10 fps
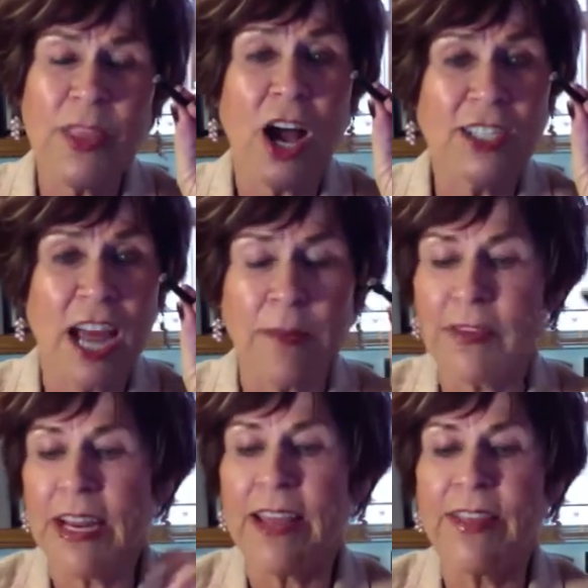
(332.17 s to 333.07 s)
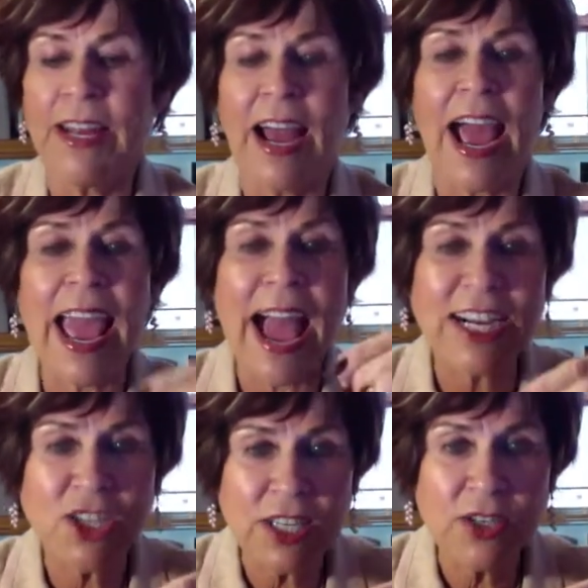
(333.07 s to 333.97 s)
on top of it, and then I
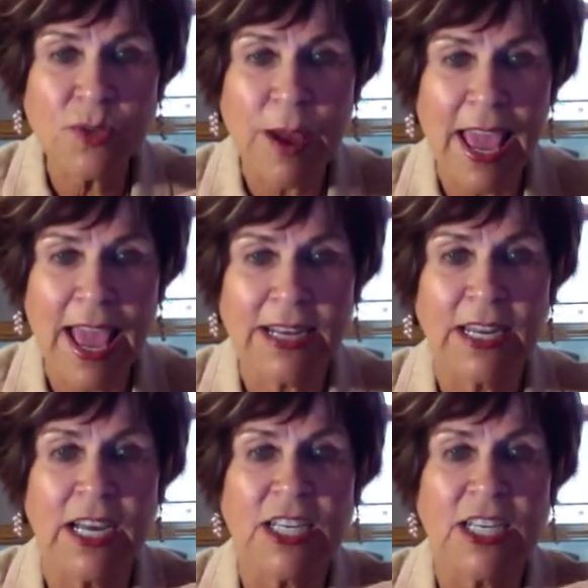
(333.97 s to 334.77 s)
actually use my hand